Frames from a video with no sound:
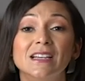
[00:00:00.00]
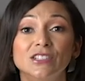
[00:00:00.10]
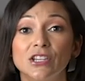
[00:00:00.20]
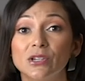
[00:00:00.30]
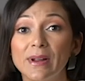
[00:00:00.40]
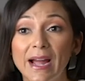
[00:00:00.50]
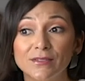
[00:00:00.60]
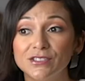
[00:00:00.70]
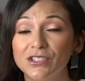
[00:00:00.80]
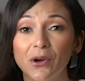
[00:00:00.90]
So you don't
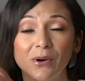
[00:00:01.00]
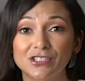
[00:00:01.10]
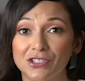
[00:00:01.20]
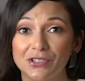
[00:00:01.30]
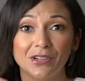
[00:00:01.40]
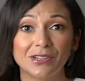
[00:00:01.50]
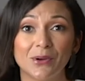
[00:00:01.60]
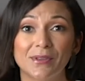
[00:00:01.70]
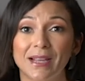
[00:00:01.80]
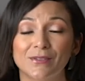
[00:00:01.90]
have to go under your
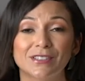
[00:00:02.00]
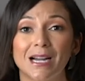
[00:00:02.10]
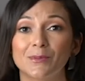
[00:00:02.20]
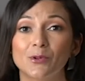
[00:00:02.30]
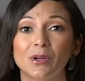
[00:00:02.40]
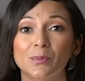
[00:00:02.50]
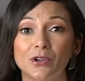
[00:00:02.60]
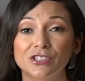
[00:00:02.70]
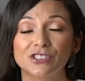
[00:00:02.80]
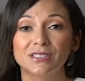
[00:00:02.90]
clothing every time you want to
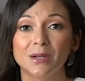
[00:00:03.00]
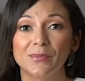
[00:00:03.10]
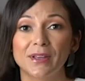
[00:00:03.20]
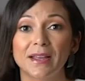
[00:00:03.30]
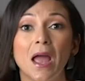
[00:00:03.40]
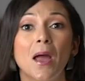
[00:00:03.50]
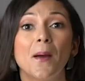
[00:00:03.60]
purchase something.